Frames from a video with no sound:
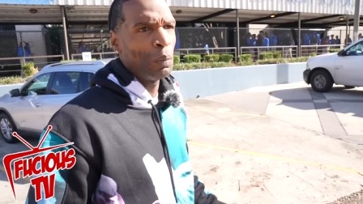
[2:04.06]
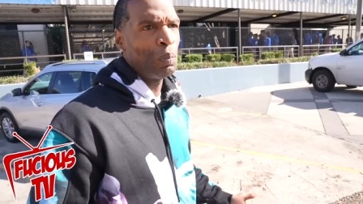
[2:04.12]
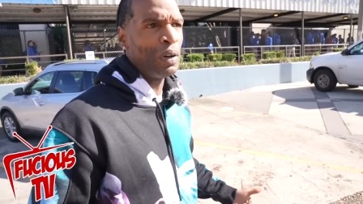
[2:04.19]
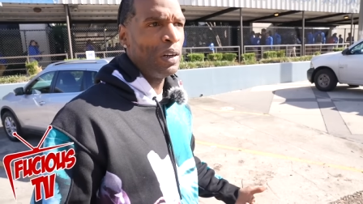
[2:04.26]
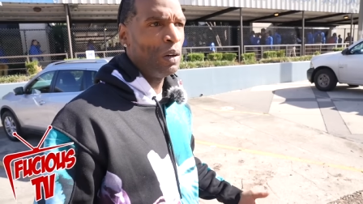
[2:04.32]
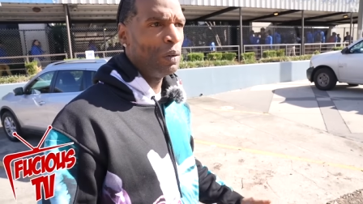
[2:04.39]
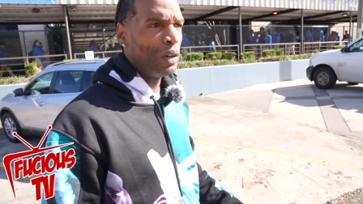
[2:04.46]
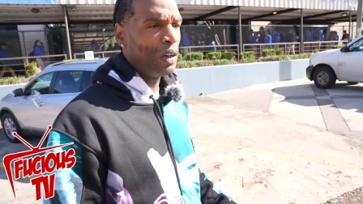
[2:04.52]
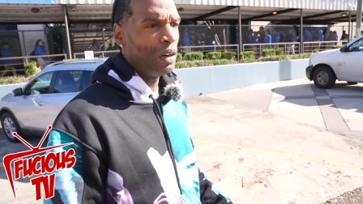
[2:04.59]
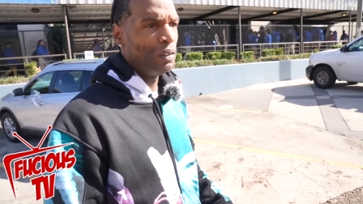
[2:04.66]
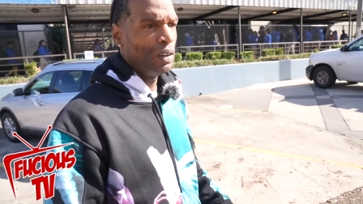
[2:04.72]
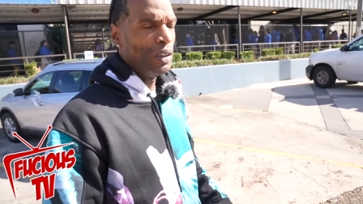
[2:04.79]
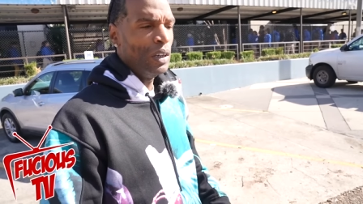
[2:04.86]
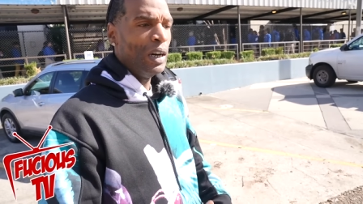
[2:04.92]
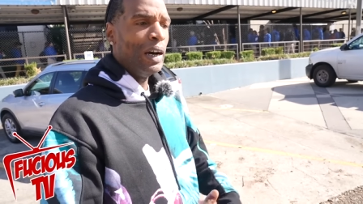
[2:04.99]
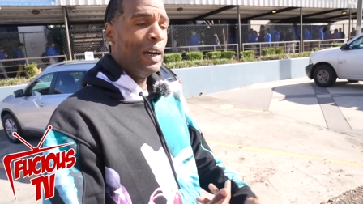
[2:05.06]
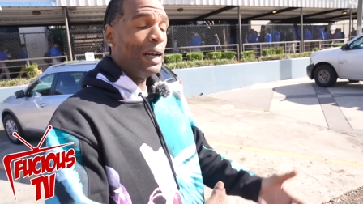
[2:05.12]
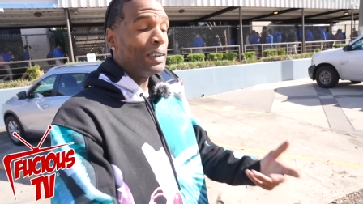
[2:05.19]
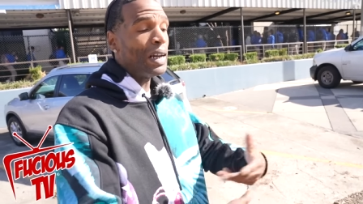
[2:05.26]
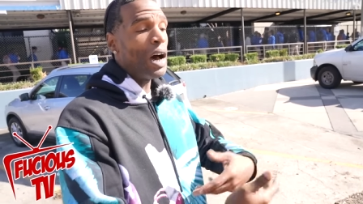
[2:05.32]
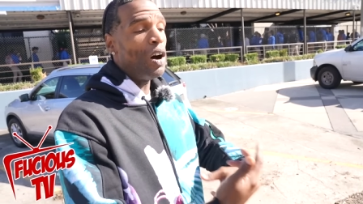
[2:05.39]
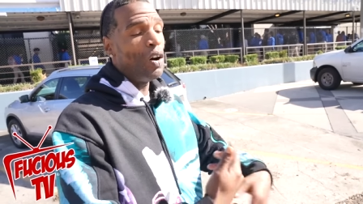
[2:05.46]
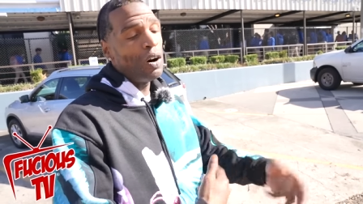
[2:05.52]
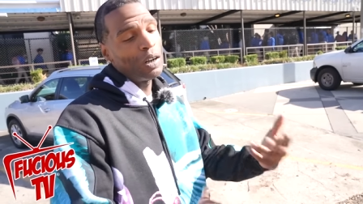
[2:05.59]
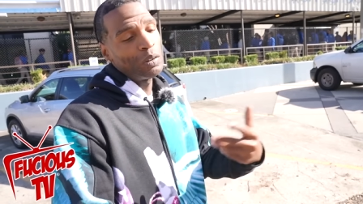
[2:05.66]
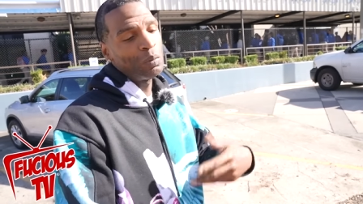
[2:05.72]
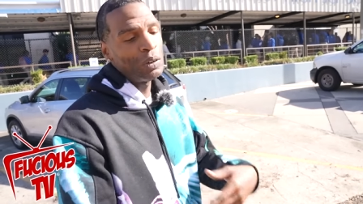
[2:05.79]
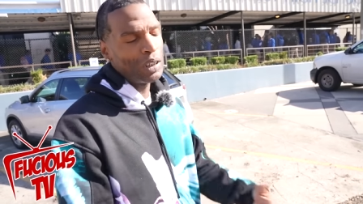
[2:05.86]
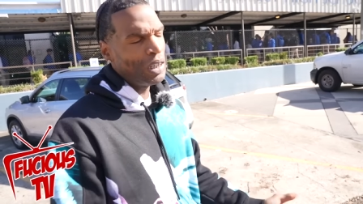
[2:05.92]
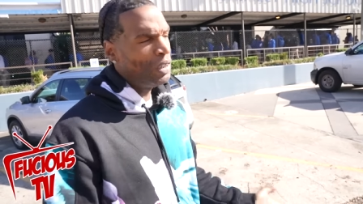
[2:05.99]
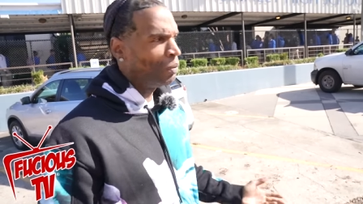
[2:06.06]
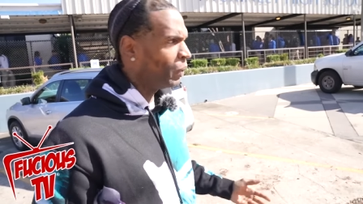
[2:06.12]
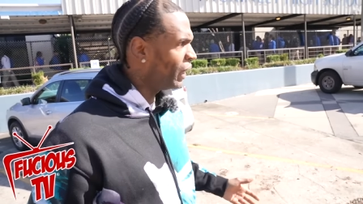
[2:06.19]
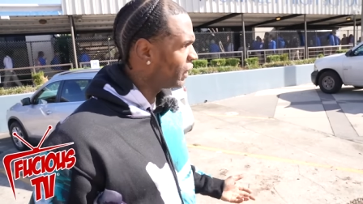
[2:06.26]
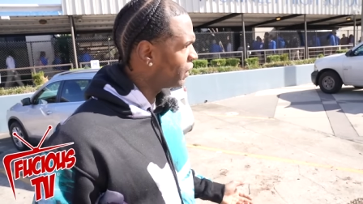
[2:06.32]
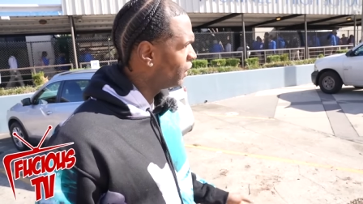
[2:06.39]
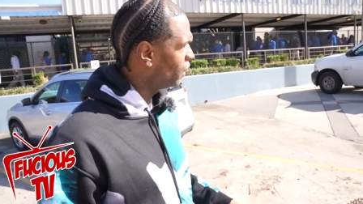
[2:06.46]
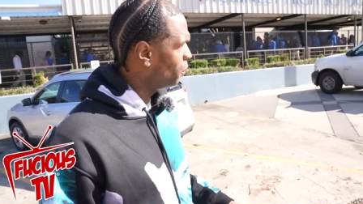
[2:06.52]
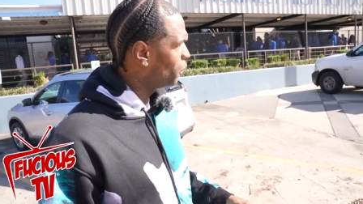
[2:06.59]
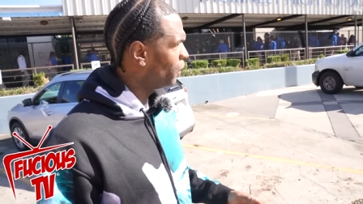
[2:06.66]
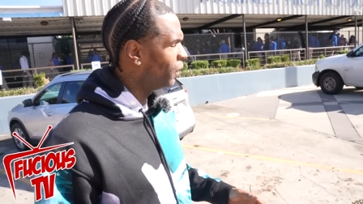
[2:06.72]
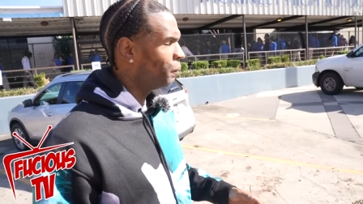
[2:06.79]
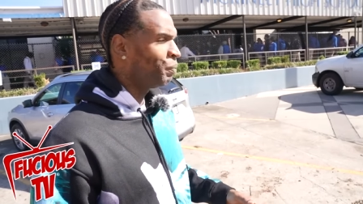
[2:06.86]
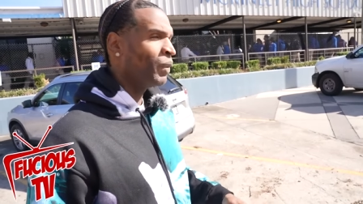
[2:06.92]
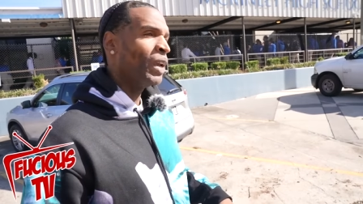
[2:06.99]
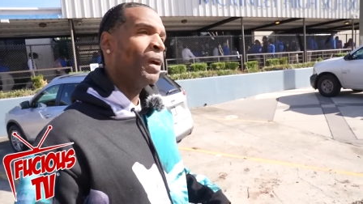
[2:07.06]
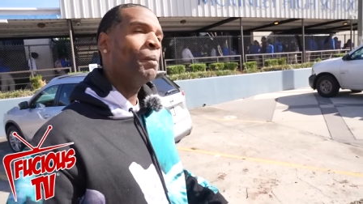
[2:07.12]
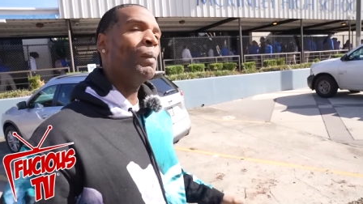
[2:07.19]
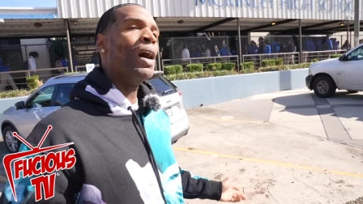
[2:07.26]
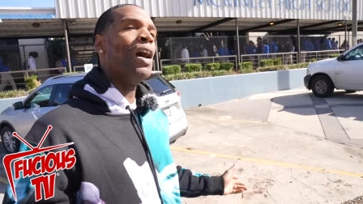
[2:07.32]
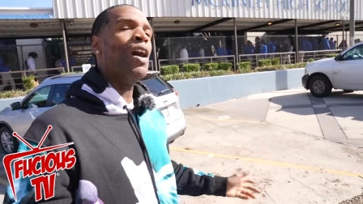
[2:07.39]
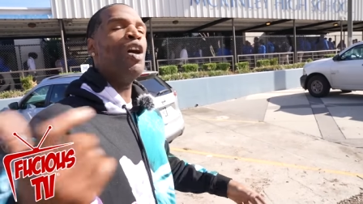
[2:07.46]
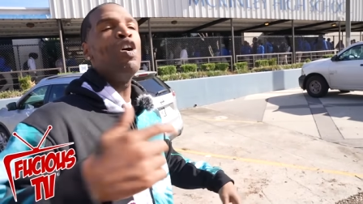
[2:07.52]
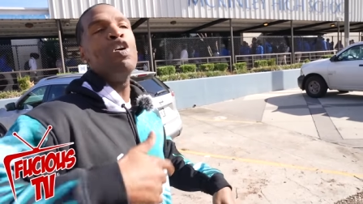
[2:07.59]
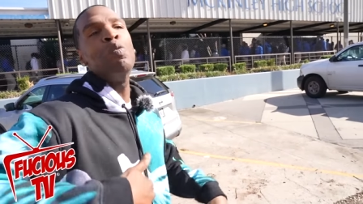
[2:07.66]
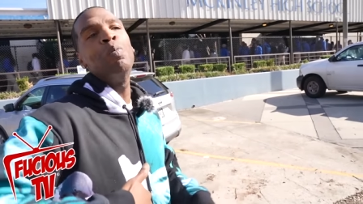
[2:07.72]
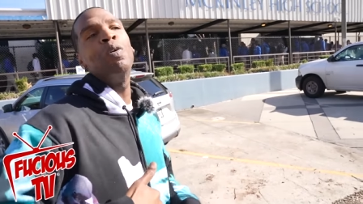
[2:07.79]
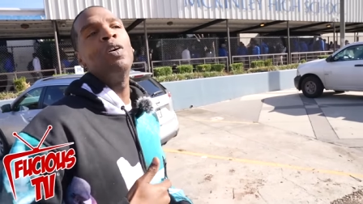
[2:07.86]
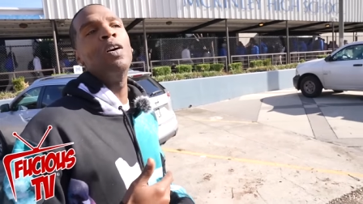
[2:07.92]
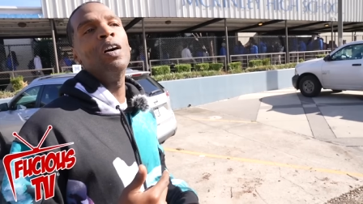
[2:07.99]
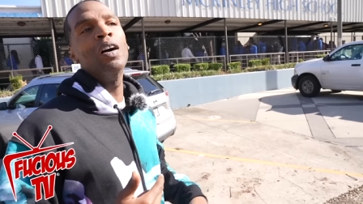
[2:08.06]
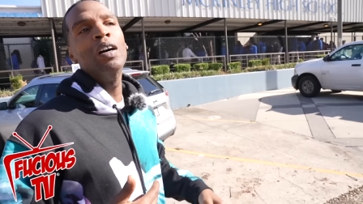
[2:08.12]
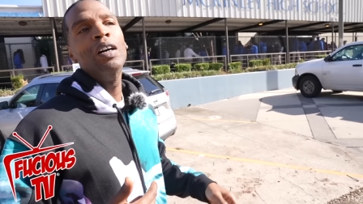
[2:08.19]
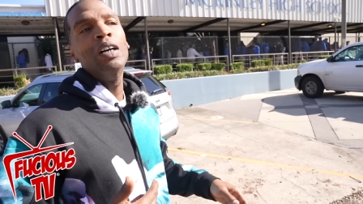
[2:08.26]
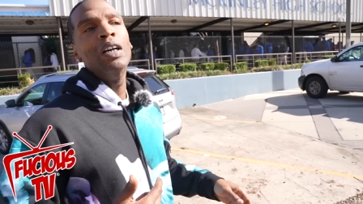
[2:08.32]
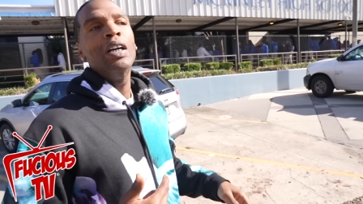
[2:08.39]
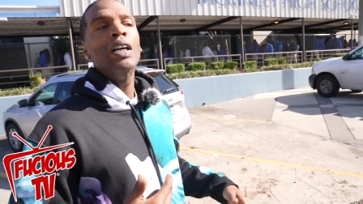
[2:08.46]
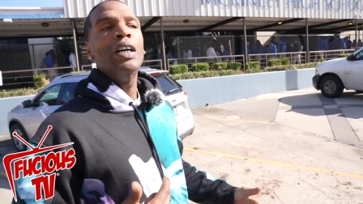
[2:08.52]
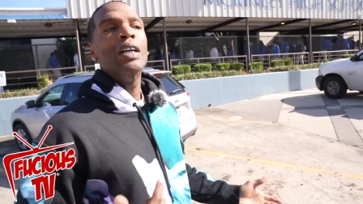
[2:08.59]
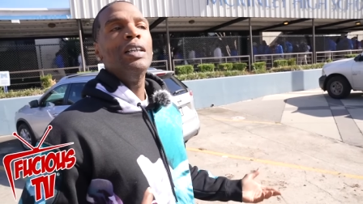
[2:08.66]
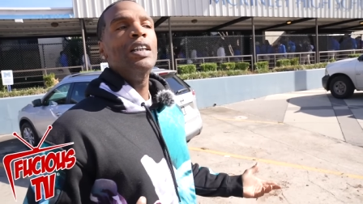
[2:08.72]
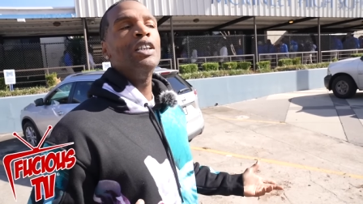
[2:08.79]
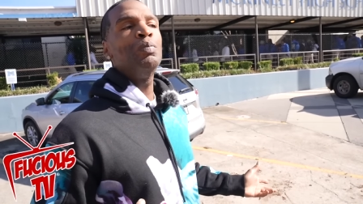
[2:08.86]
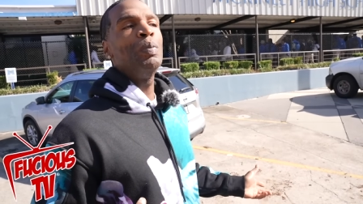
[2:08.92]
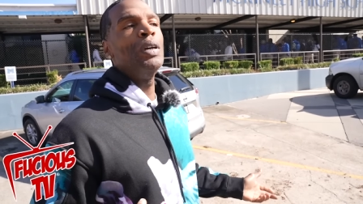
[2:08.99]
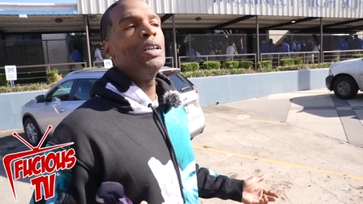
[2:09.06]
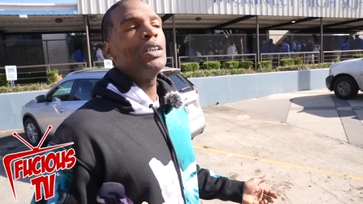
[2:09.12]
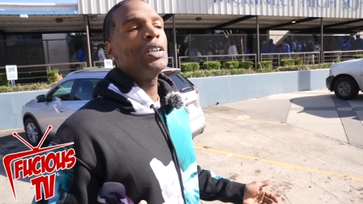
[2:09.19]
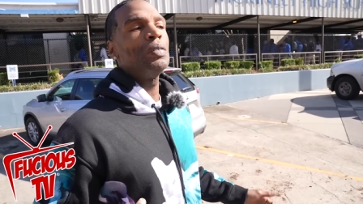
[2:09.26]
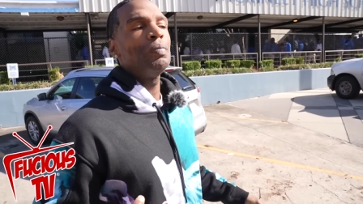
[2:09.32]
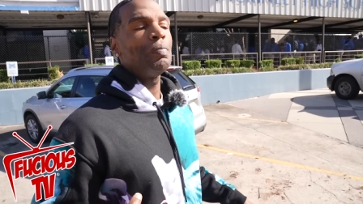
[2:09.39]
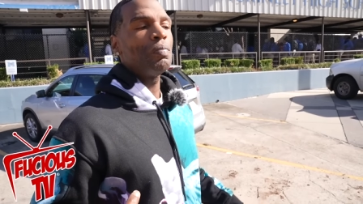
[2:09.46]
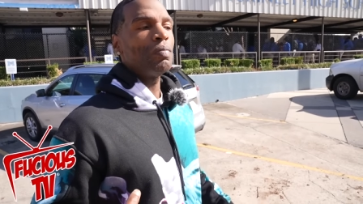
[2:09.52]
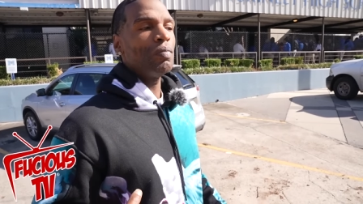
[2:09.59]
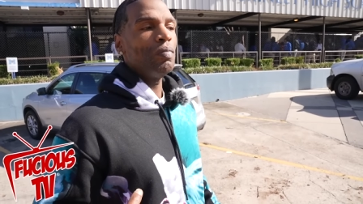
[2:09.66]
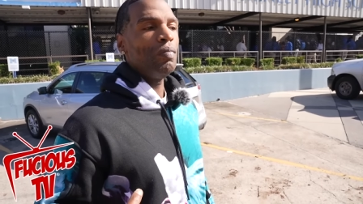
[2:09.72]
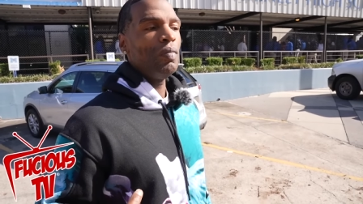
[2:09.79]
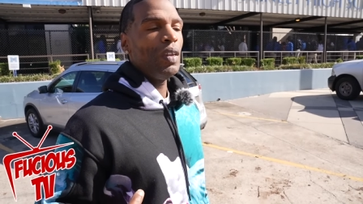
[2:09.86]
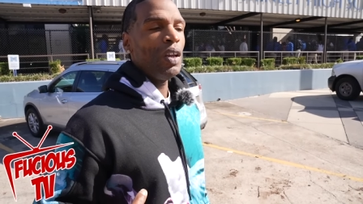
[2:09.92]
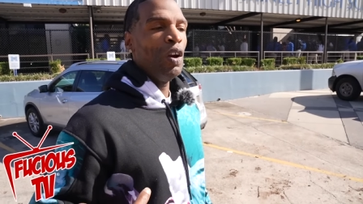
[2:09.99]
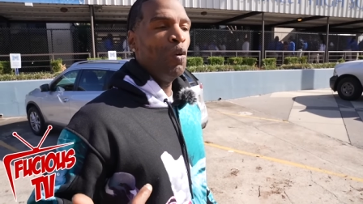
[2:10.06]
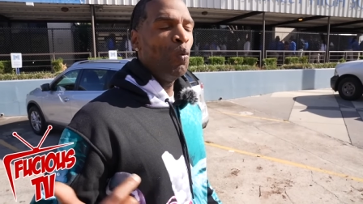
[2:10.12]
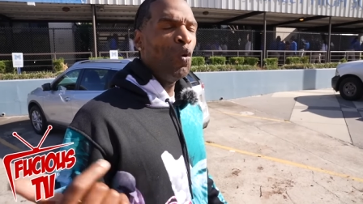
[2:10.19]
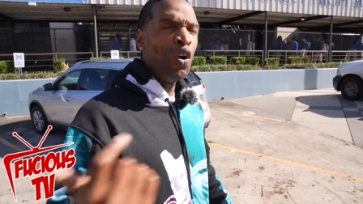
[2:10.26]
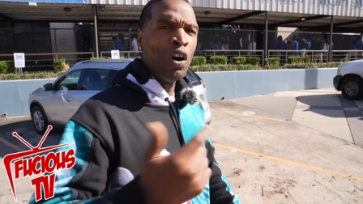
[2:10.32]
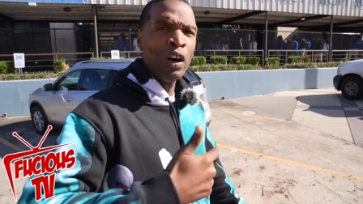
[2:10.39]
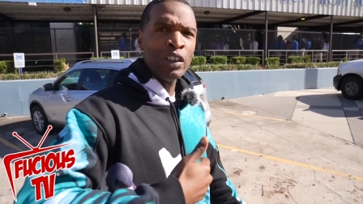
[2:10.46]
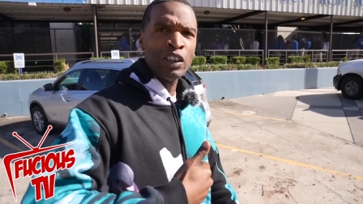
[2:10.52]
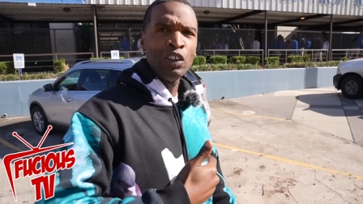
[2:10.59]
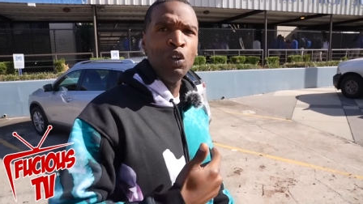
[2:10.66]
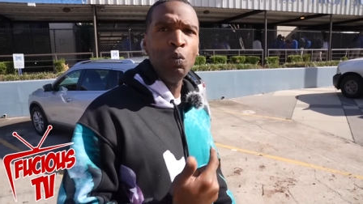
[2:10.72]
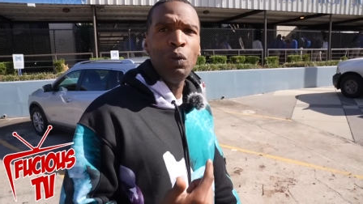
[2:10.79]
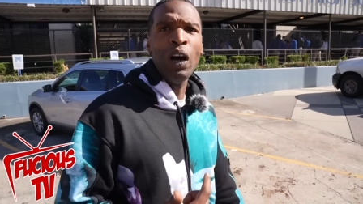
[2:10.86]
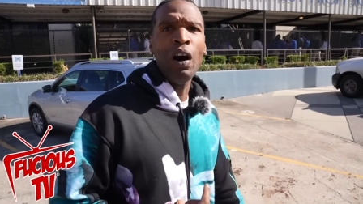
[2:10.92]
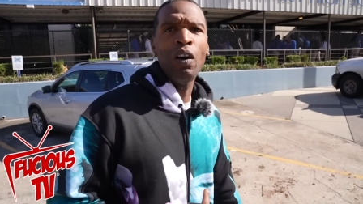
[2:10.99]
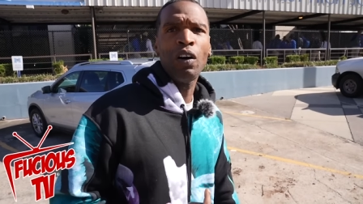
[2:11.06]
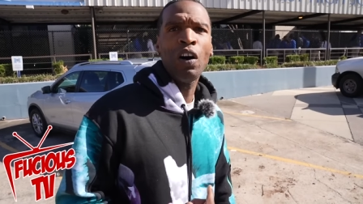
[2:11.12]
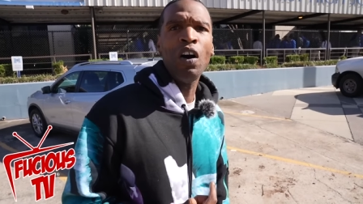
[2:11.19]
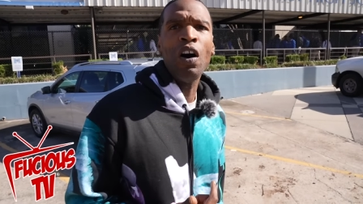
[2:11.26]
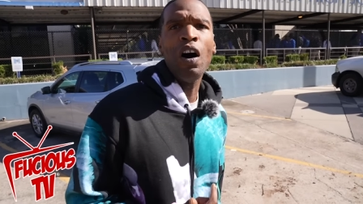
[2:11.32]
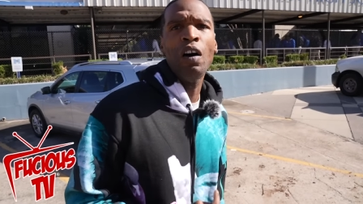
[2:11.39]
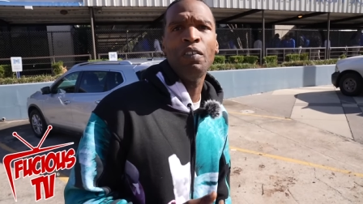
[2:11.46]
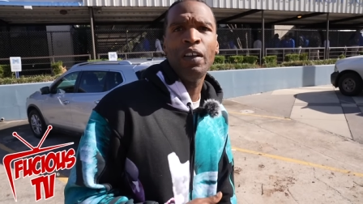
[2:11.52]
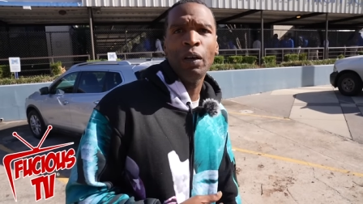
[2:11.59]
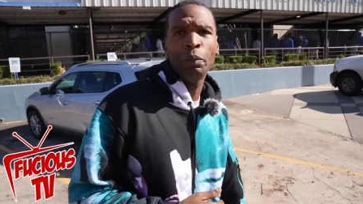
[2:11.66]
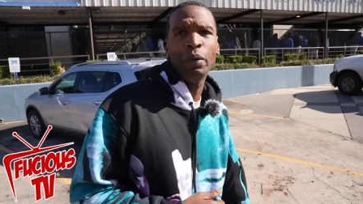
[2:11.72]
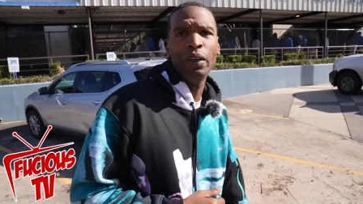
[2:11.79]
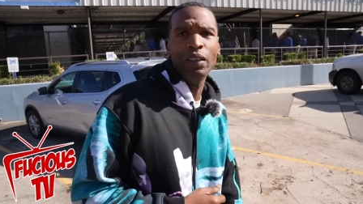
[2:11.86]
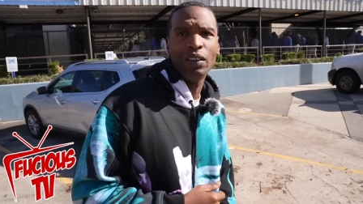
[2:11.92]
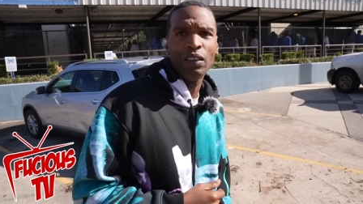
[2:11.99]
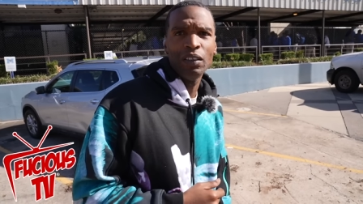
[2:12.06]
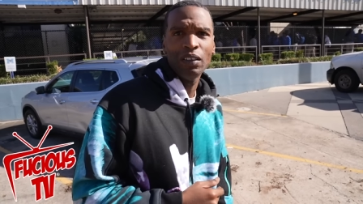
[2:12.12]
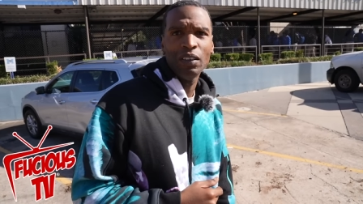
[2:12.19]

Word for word: to play or whatever. And that's how artists was eating back then. But my homeboy, this bitch, won Snoop Dogg off that bitch.